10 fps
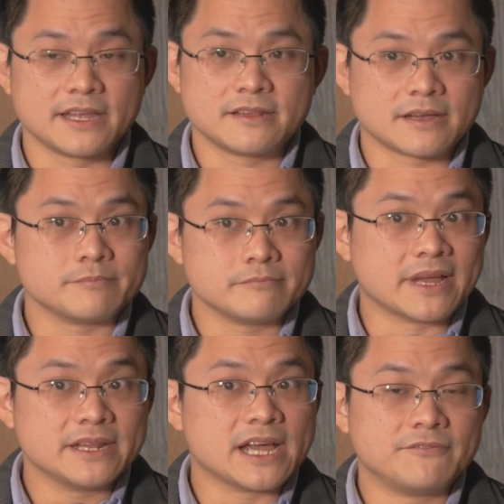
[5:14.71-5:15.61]
And
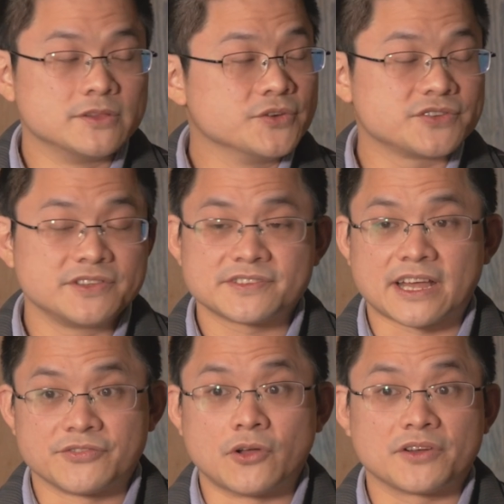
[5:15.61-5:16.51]
many
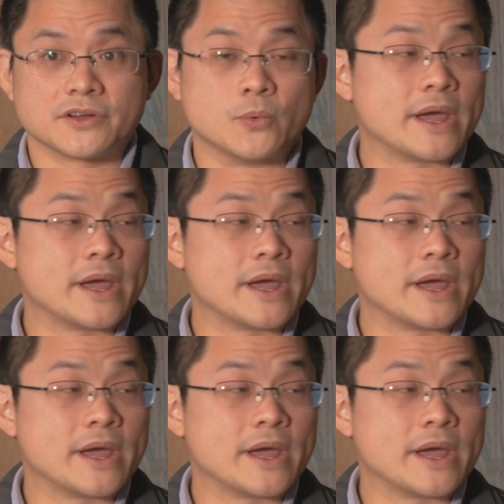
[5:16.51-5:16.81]
evolutionists are not